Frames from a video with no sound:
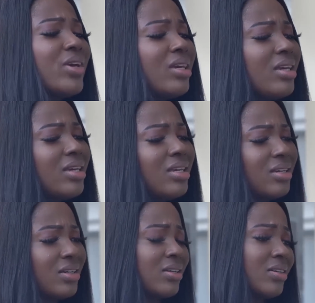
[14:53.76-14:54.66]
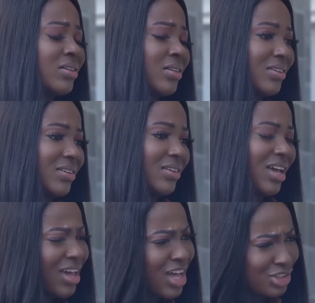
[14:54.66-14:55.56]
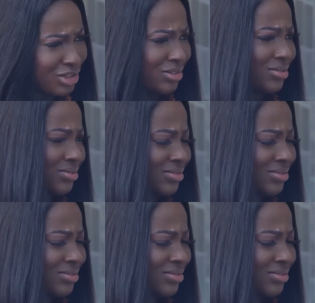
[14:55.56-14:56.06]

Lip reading: Please. I got you.